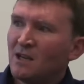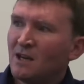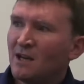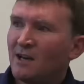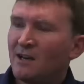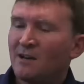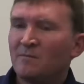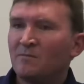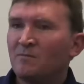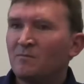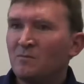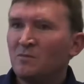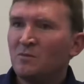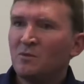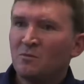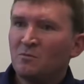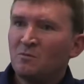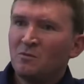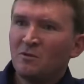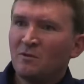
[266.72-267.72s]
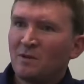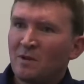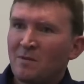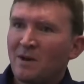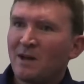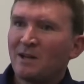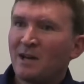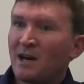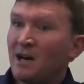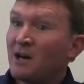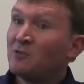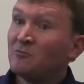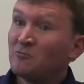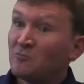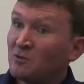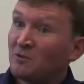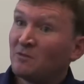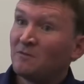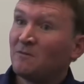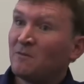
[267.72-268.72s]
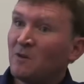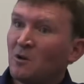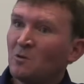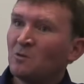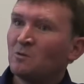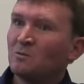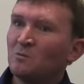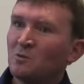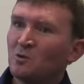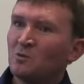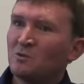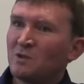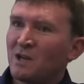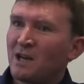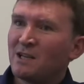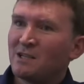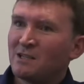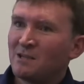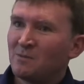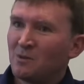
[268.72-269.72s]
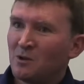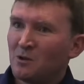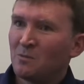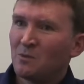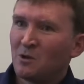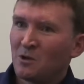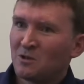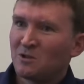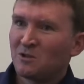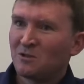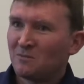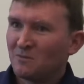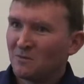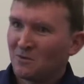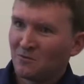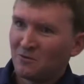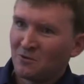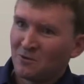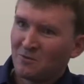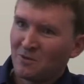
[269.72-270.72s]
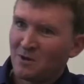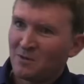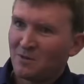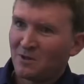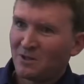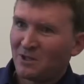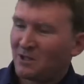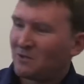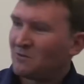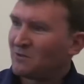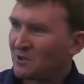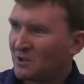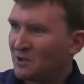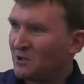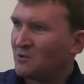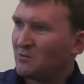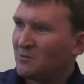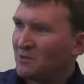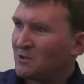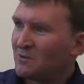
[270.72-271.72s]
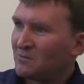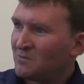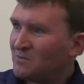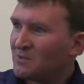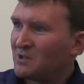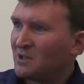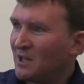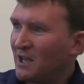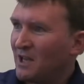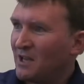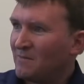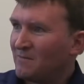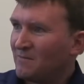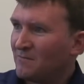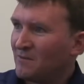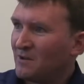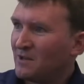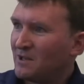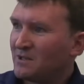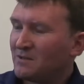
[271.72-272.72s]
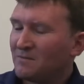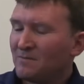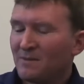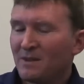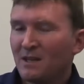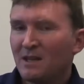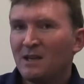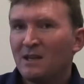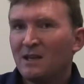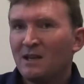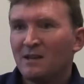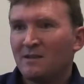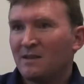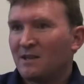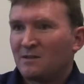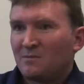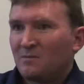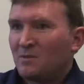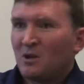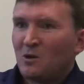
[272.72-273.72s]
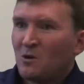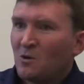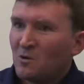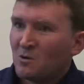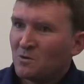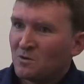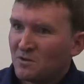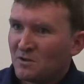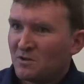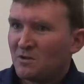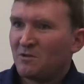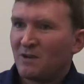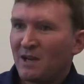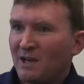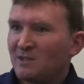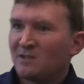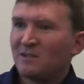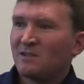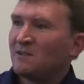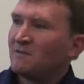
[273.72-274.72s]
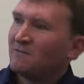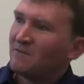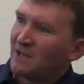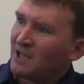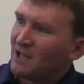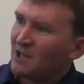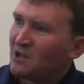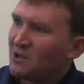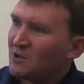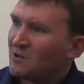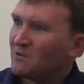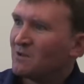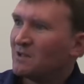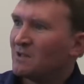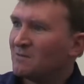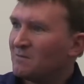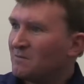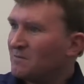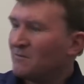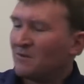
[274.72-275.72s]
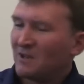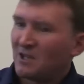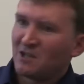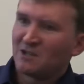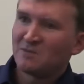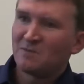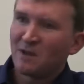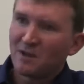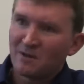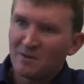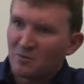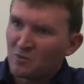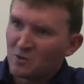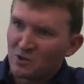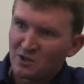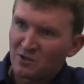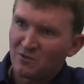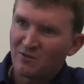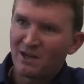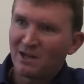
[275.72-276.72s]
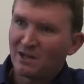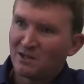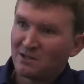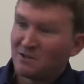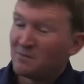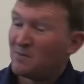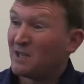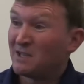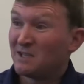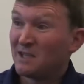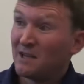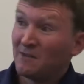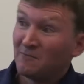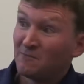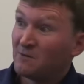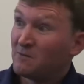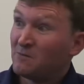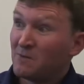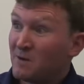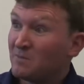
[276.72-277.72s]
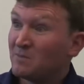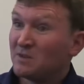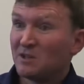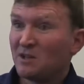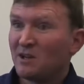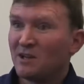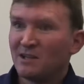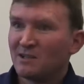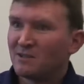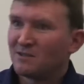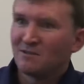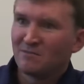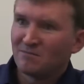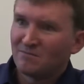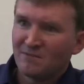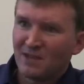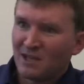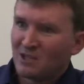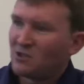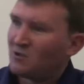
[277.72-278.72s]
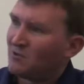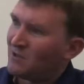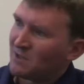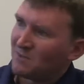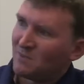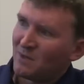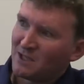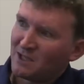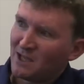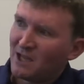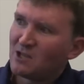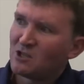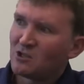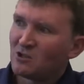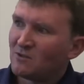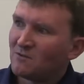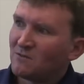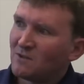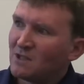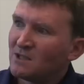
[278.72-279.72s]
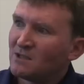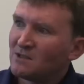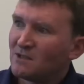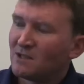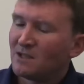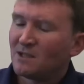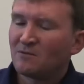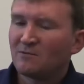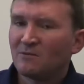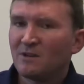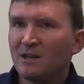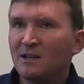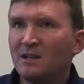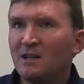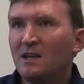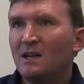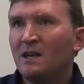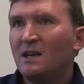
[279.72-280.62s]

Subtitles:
You're moving about 100-fold more data per person through the mobile network than you are today, right? And that's because you're accessing video, and video is becoming more integrated into basically every website, and that's your expectation of the internet, right?